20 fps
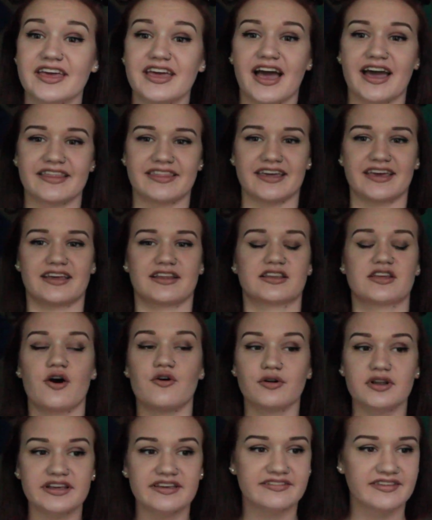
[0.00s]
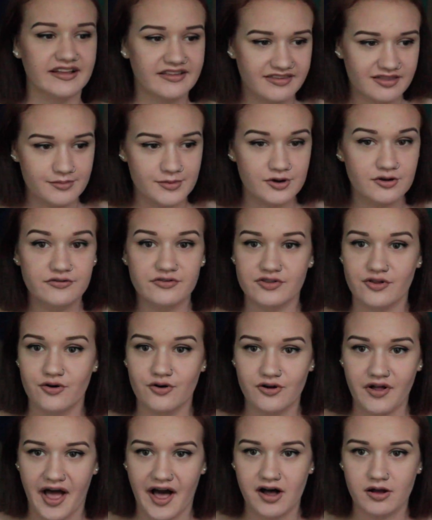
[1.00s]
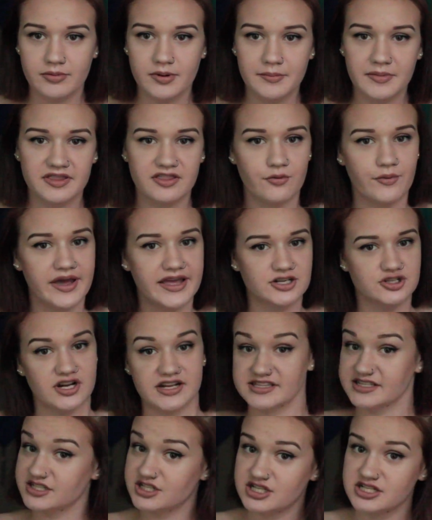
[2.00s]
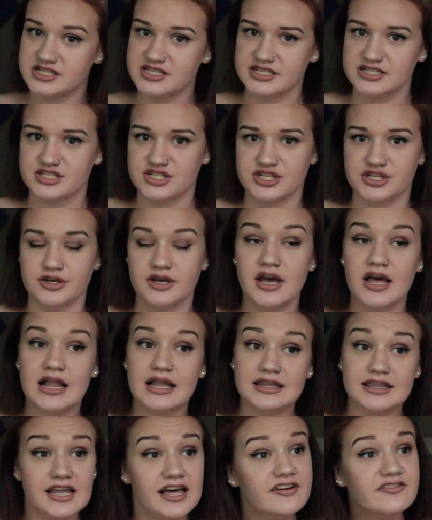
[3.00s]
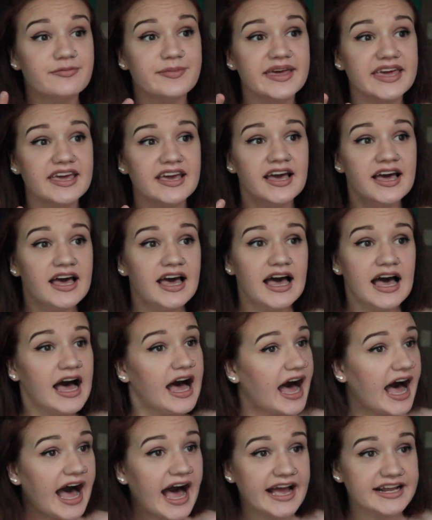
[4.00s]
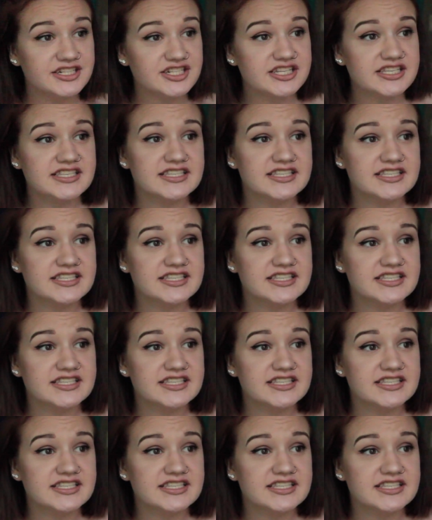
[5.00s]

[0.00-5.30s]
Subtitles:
it. I think it totally sets the mood for the whole album and the way it transitions into Love Me. I